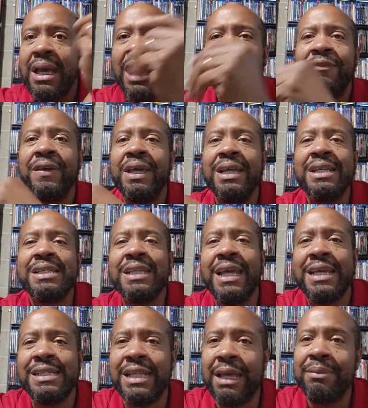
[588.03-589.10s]
I forget his
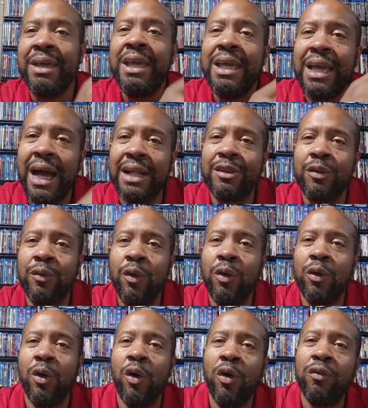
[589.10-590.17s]
last name. He got the
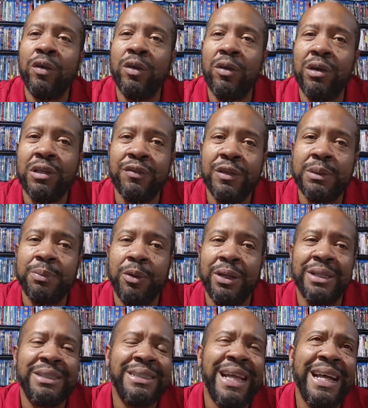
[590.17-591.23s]
role over Laurence Fishburne.
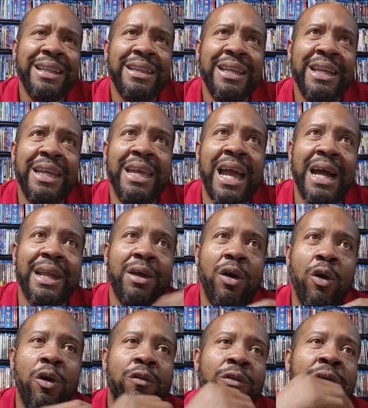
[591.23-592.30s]
It's not that he got it
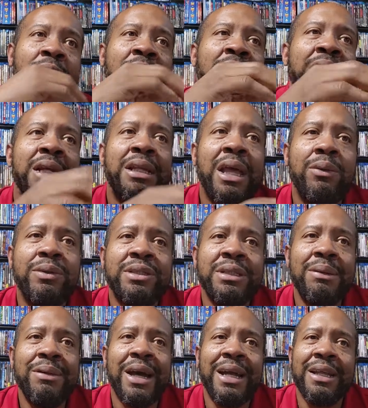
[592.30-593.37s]
over. There was
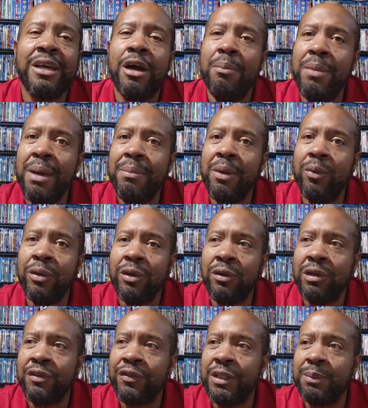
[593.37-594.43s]
some kind of commitment with
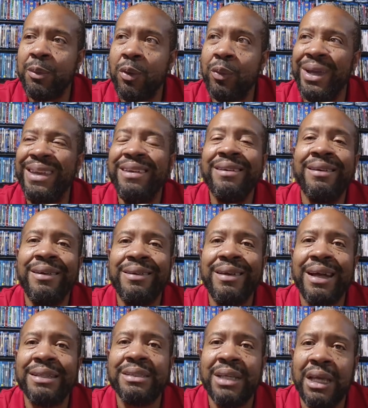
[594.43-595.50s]
Laurence Fishburne where he could
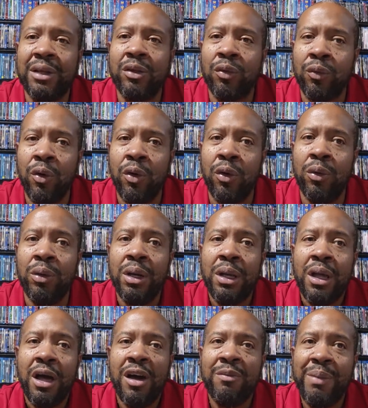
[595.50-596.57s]
not take the role
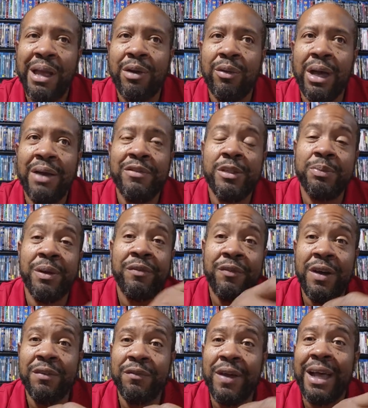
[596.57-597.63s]
of Michael Evans. But
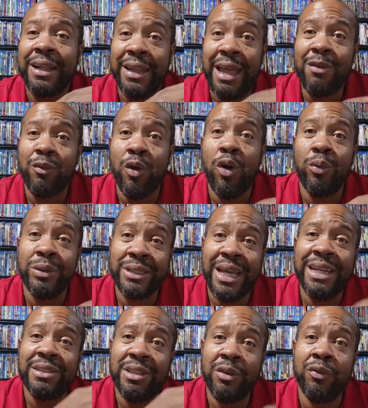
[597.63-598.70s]
fun fact, that role was
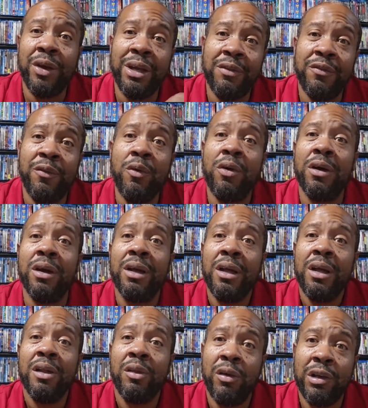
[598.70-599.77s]
actually written for
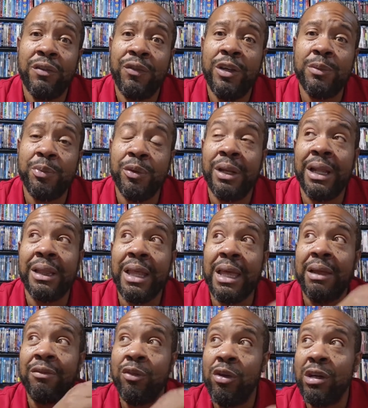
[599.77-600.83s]
Laurence Fishburne. I think
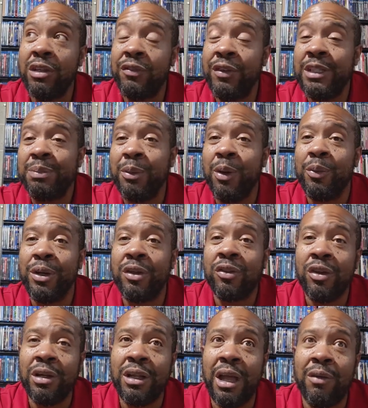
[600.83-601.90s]
if Laurence Fishburne would have
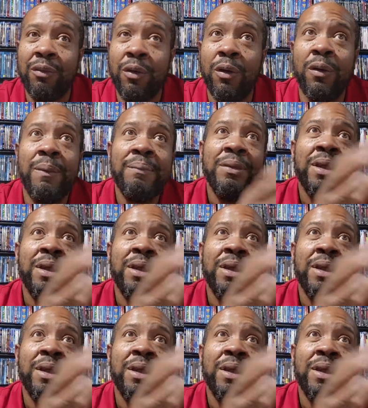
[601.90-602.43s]
took that role,